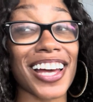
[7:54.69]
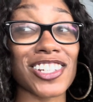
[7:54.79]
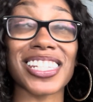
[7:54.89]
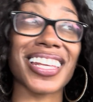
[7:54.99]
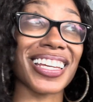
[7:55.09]
I
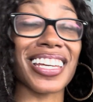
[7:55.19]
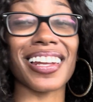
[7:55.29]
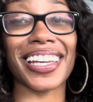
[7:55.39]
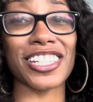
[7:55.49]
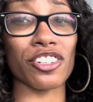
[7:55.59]
just think in
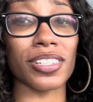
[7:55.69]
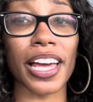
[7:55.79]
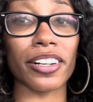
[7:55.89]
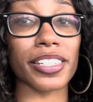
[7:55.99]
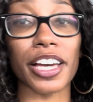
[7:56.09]
like Eastern
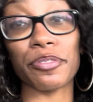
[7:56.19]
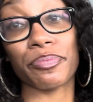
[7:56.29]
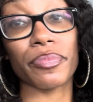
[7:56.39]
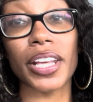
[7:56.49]
Standard Time.